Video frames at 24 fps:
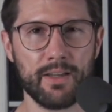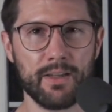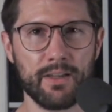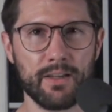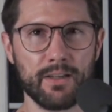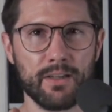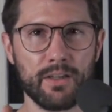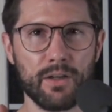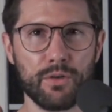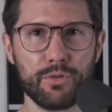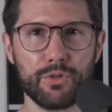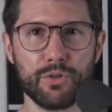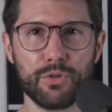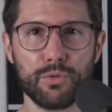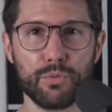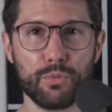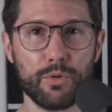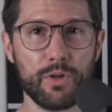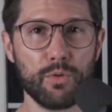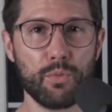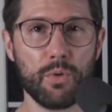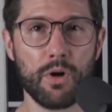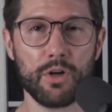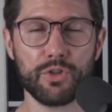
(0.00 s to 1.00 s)
to
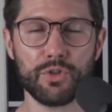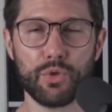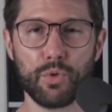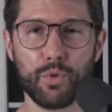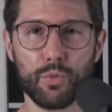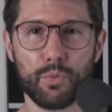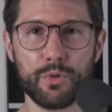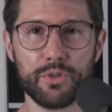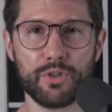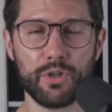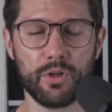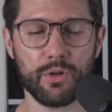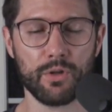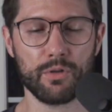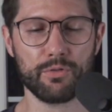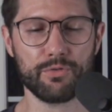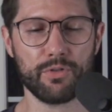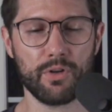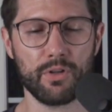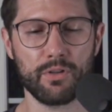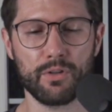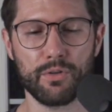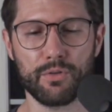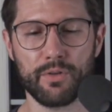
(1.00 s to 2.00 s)
Rewatch or Return,
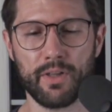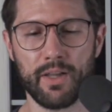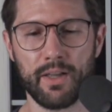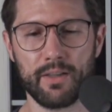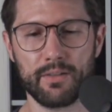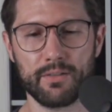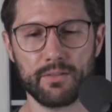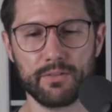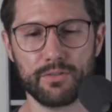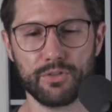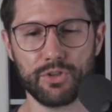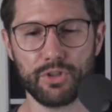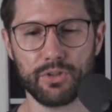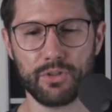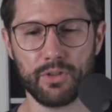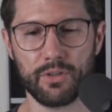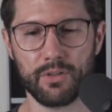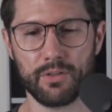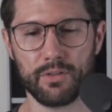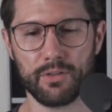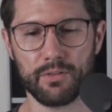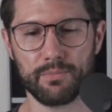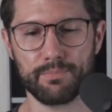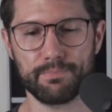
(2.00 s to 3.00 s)
follow that
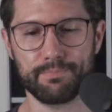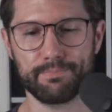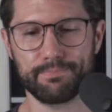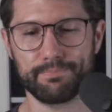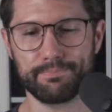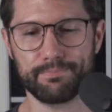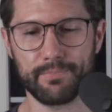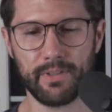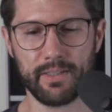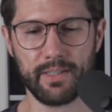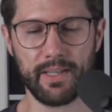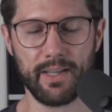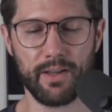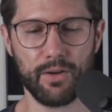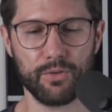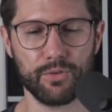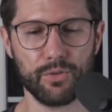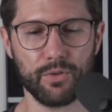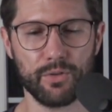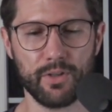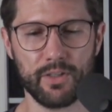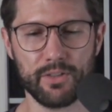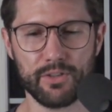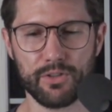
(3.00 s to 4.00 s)
account on
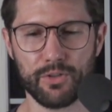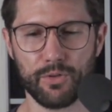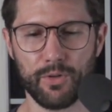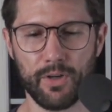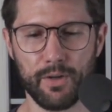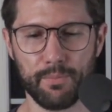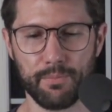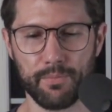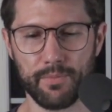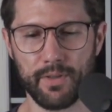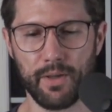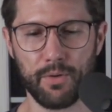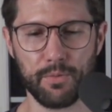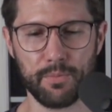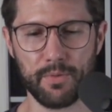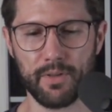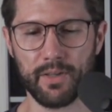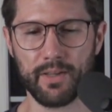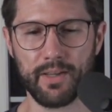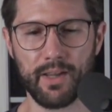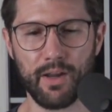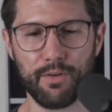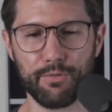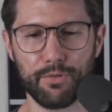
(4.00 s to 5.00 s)
Instagram. That would be the
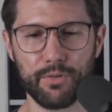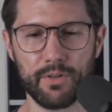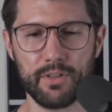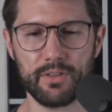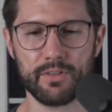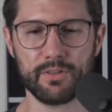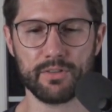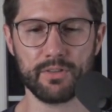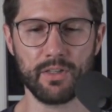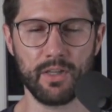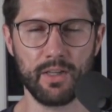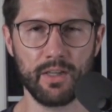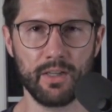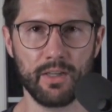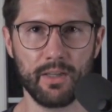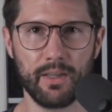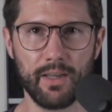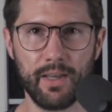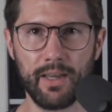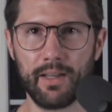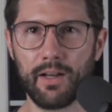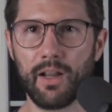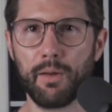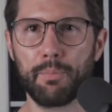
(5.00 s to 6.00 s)
account for this,
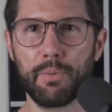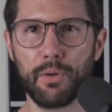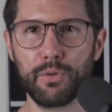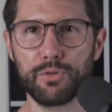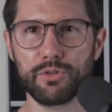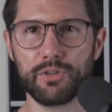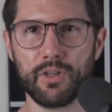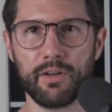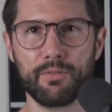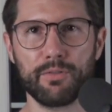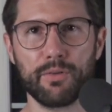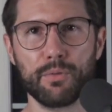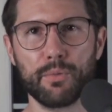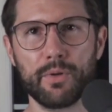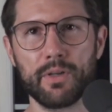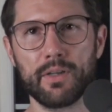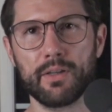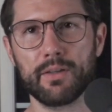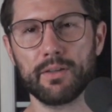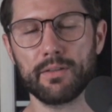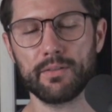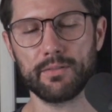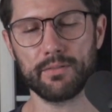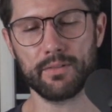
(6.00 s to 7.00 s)
and I'll post every
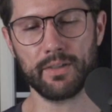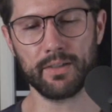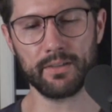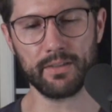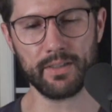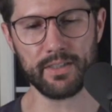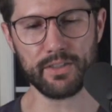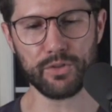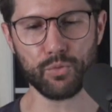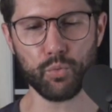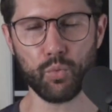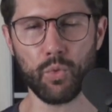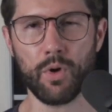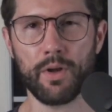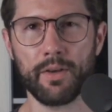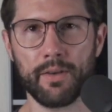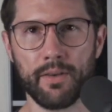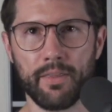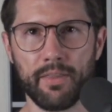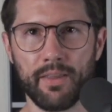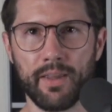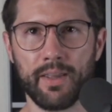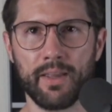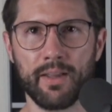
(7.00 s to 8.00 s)
week at least one
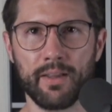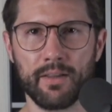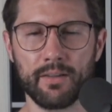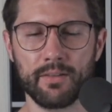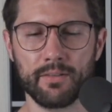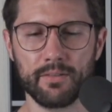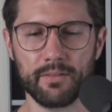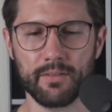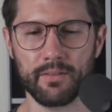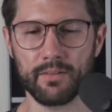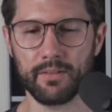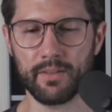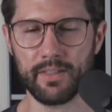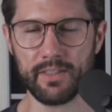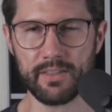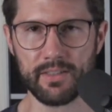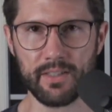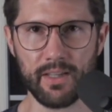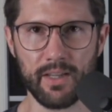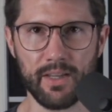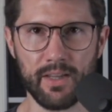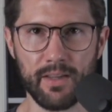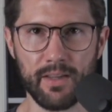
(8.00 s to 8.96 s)
thing, at least a